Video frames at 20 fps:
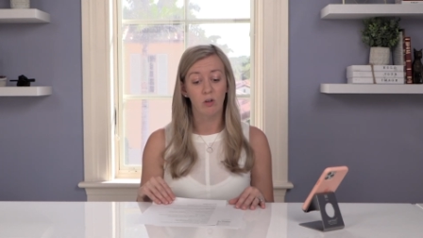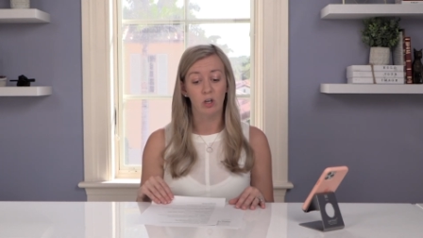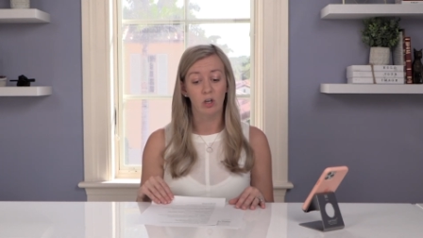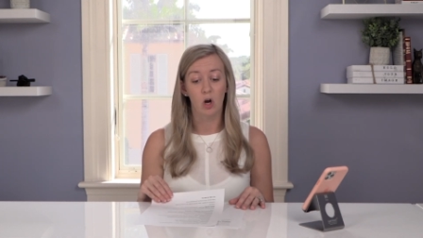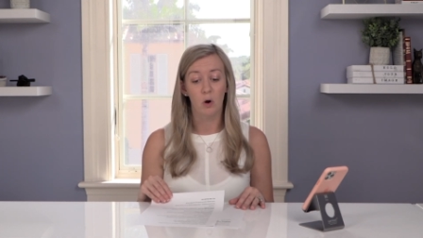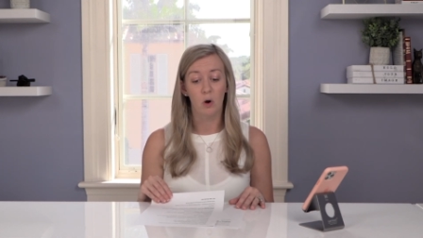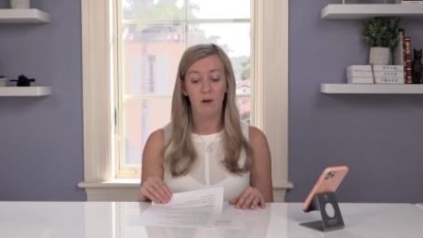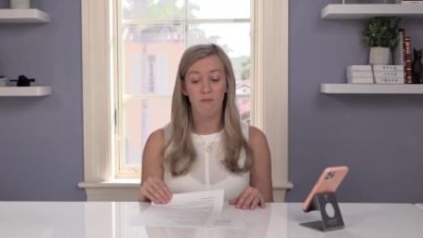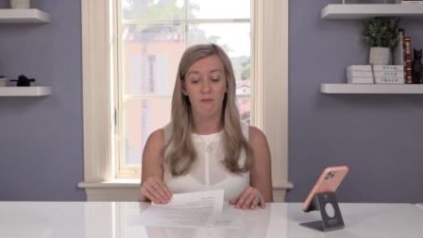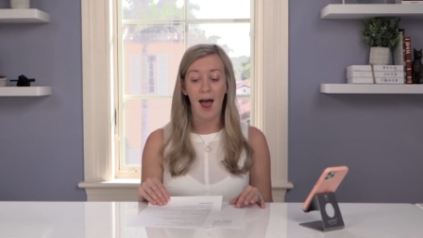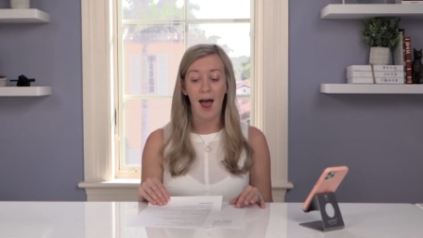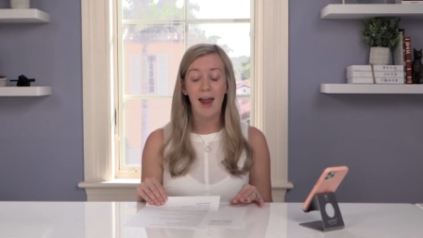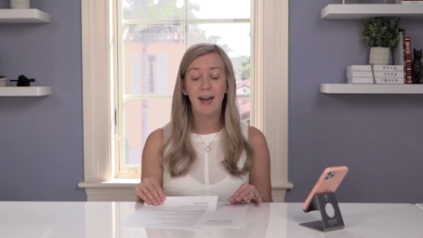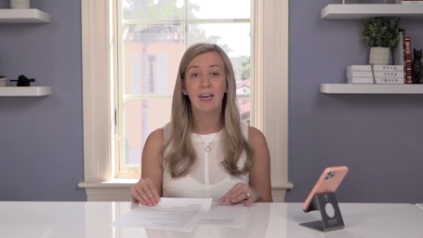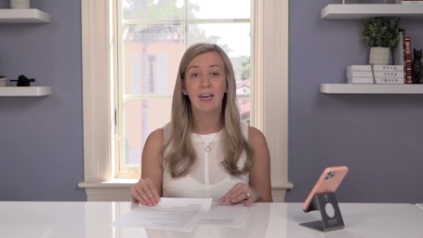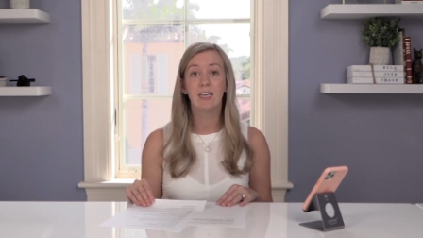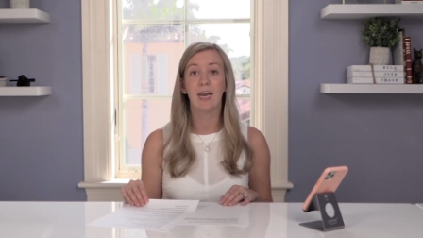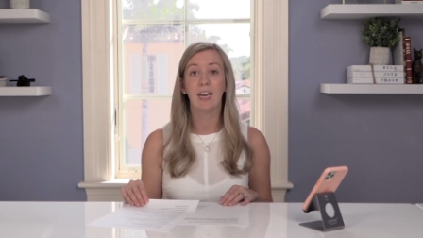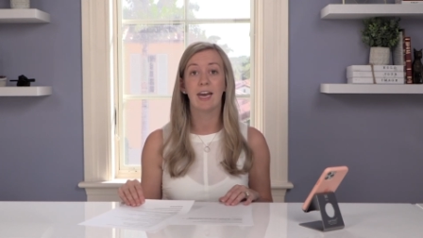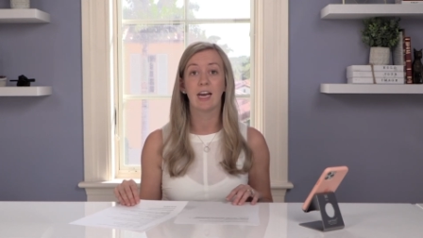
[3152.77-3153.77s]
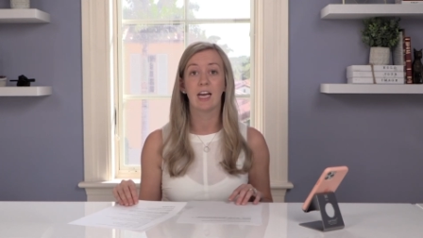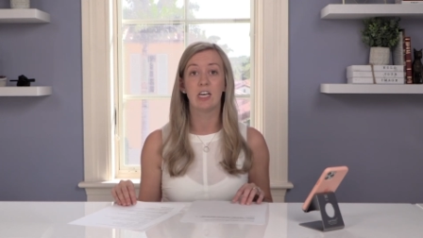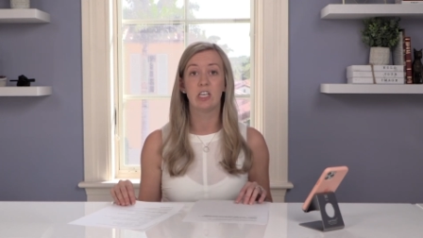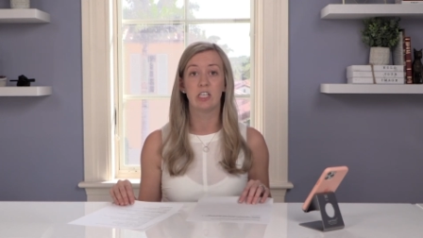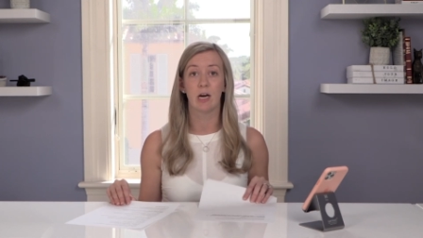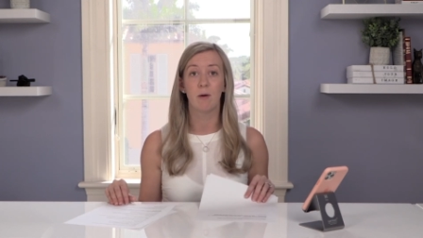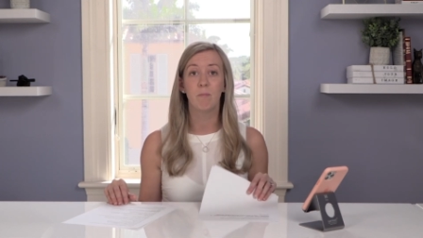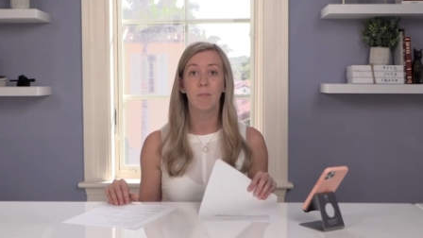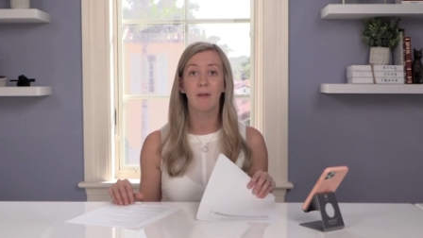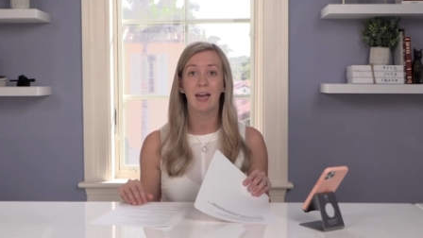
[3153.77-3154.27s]
You know, if I can take a
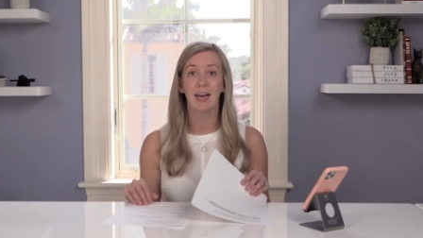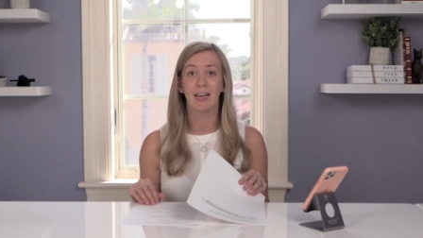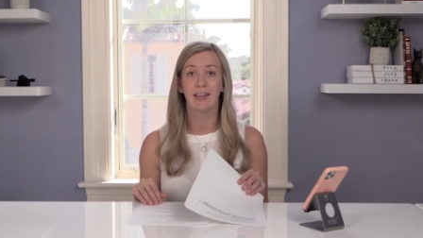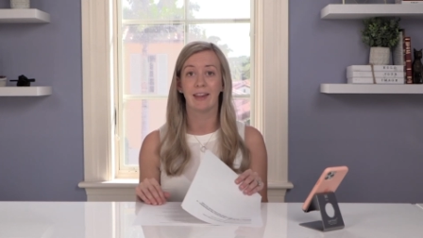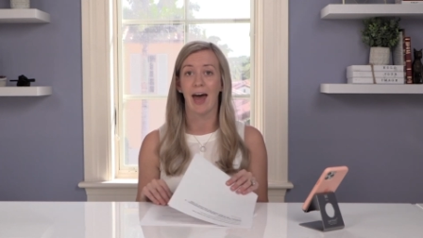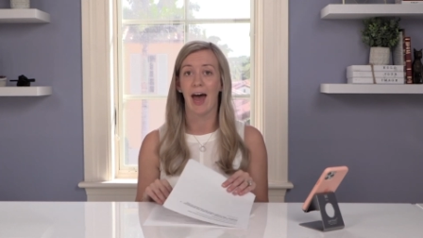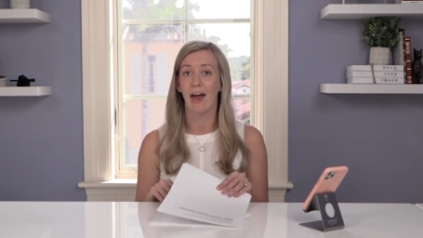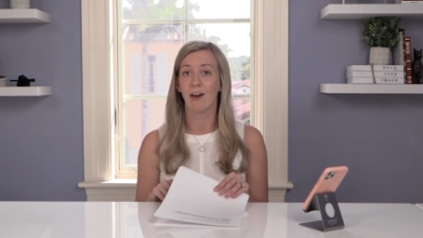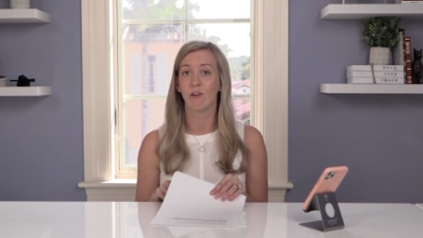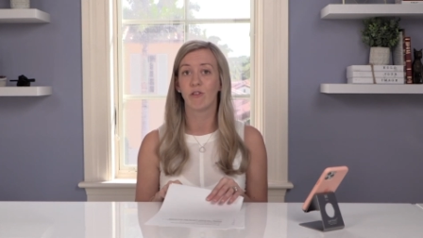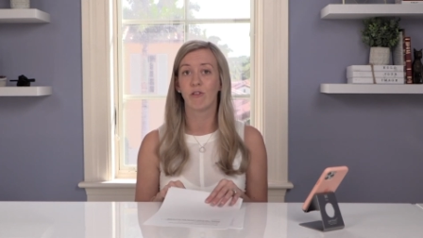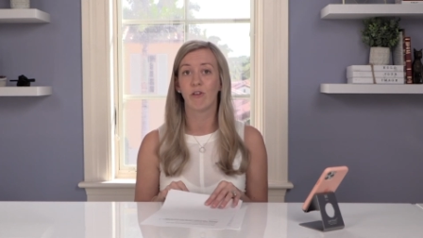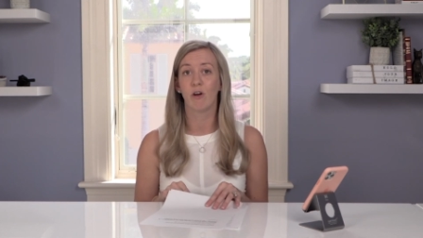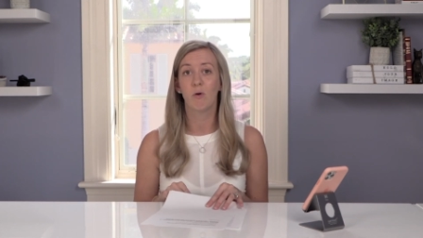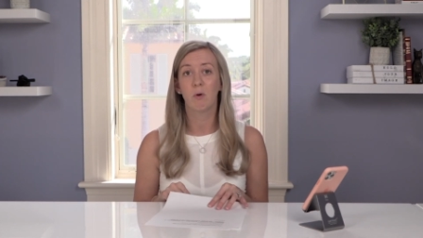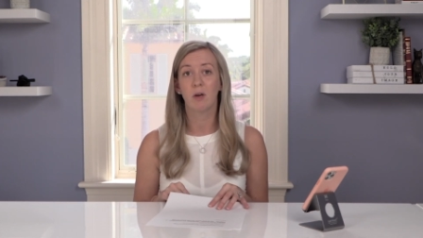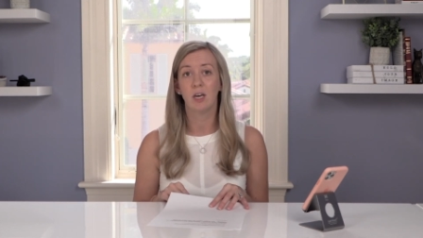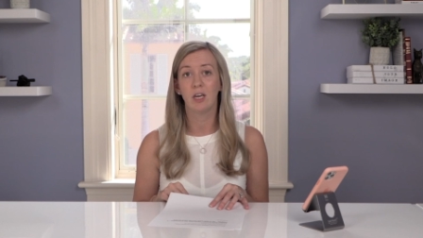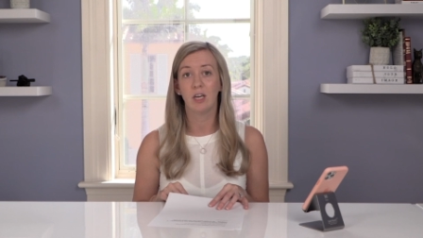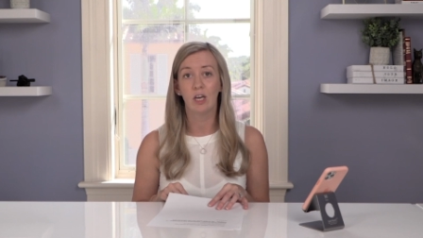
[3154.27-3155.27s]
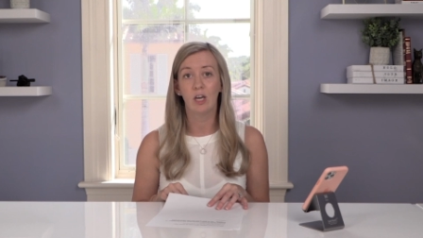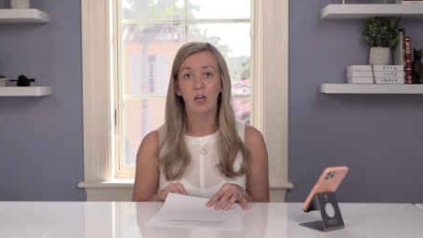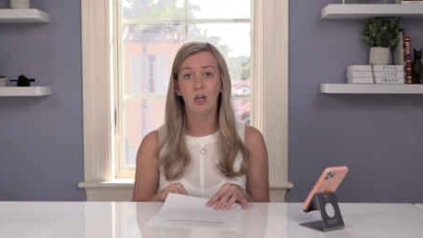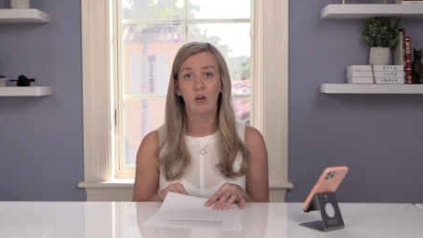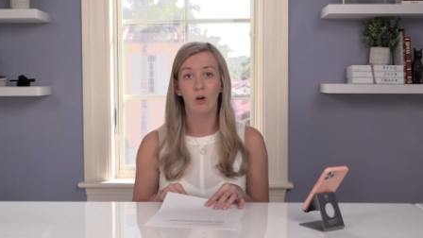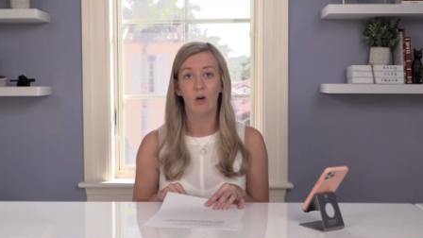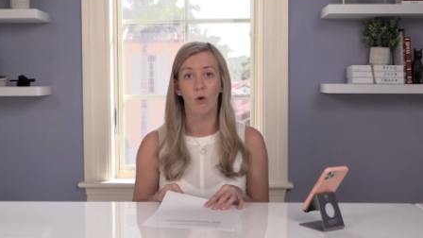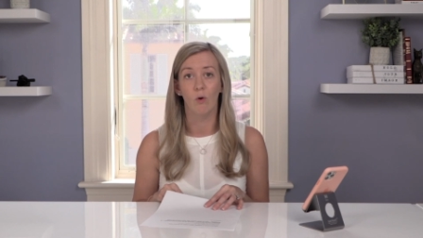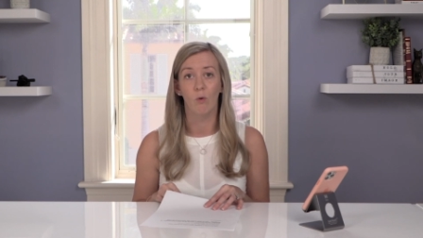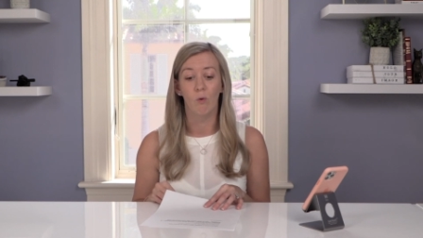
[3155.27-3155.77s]
jump like that, so can
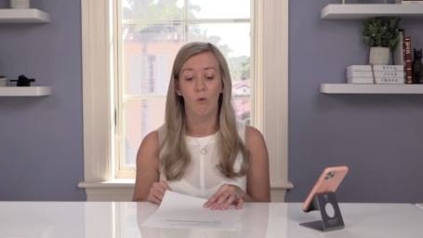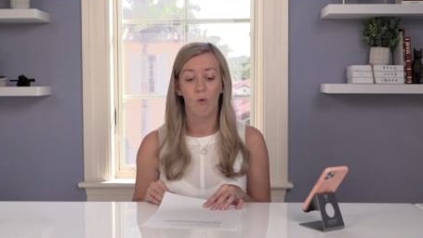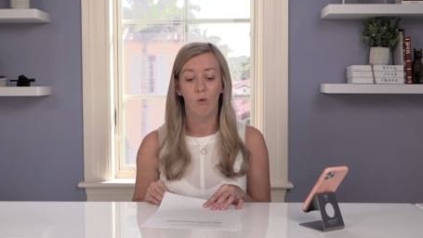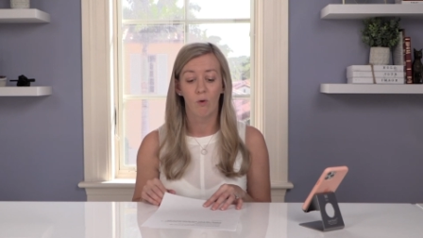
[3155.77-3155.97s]
you.